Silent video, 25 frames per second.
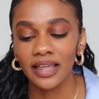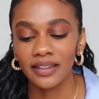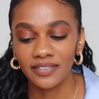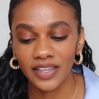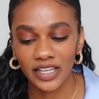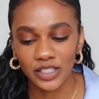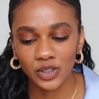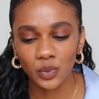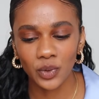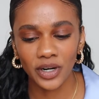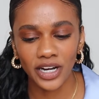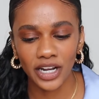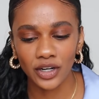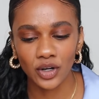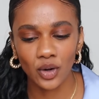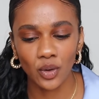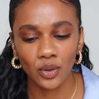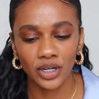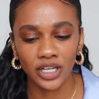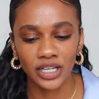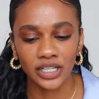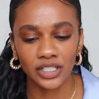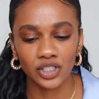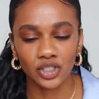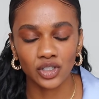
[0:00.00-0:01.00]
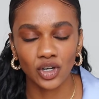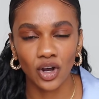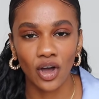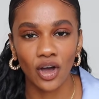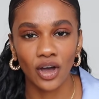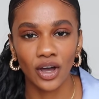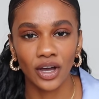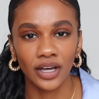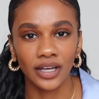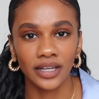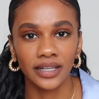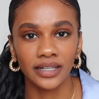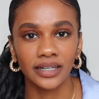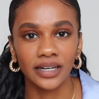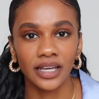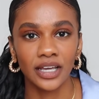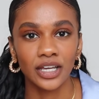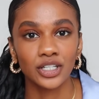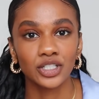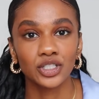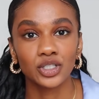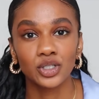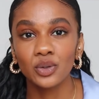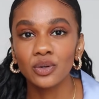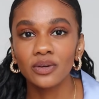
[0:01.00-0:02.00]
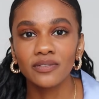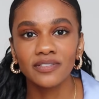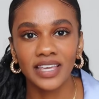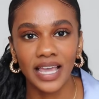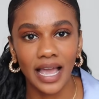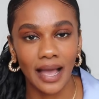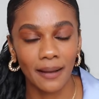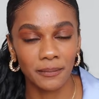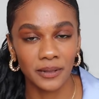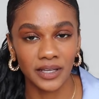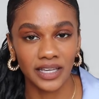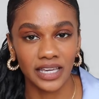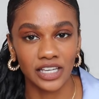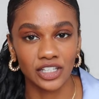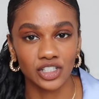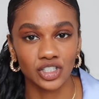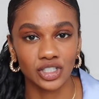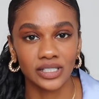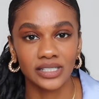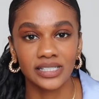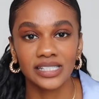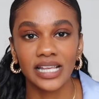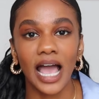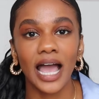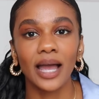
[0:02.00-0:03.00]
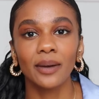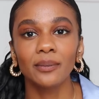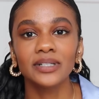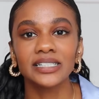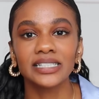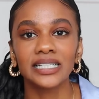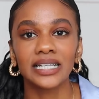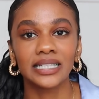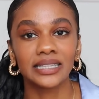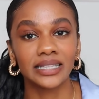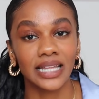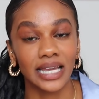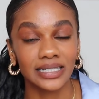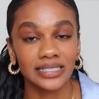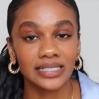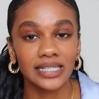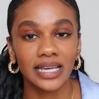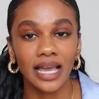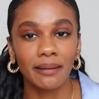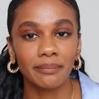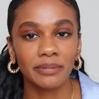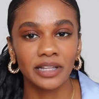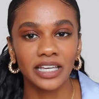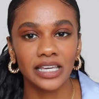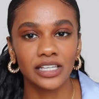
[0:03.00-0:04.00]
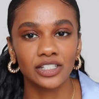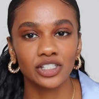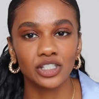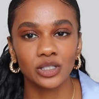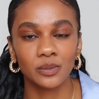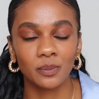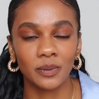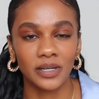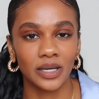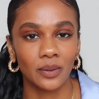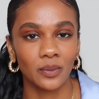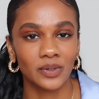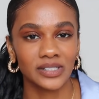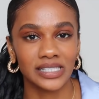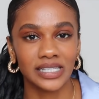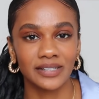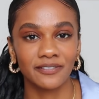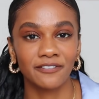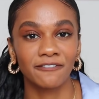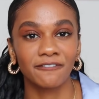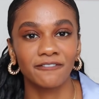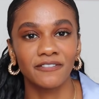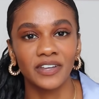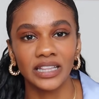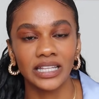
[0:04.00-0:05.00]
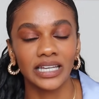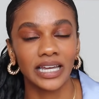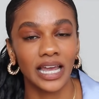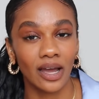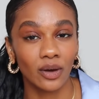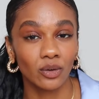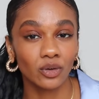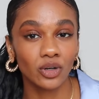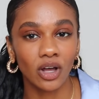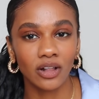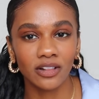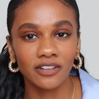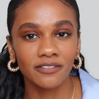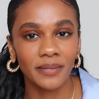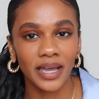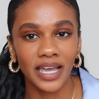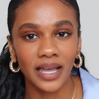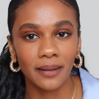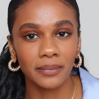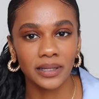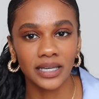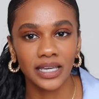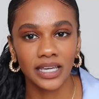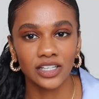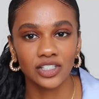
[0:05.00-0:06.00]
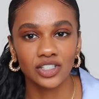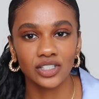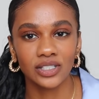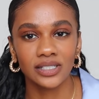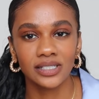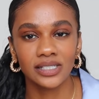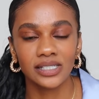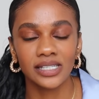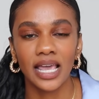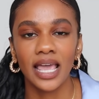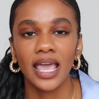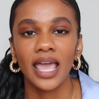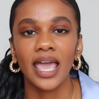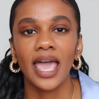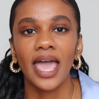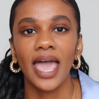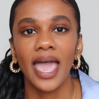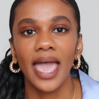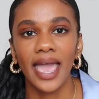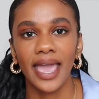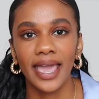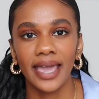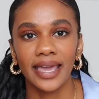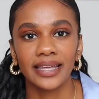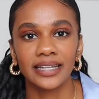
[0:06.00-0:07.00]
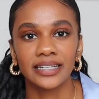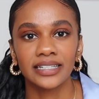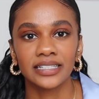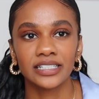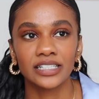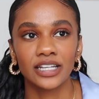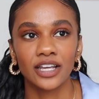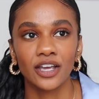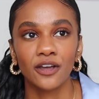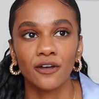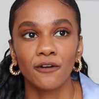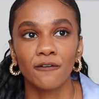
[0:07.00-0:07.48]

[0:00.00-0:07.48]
That's what I noticed on 2 of the applications. I was collecting applications, but I wasn't filling out all of my applications. And